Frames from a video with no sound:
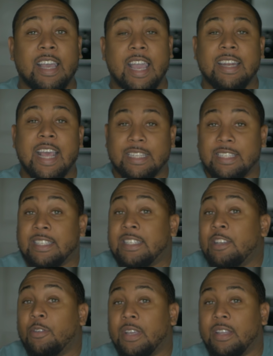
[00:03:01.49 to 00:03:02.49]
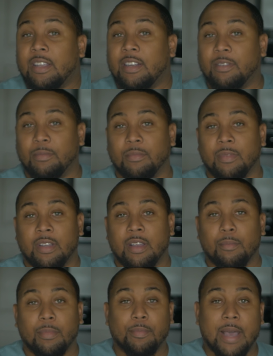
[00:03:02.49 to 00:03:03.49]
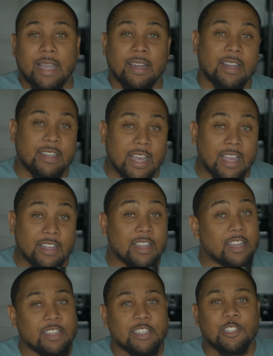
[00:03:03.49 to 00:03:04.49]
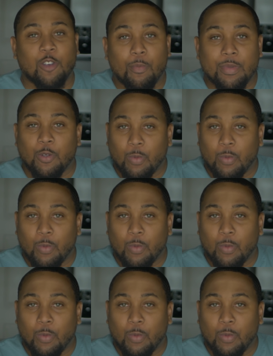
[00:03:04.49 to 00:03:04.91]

and that's silky to them. But back in the day, the So Many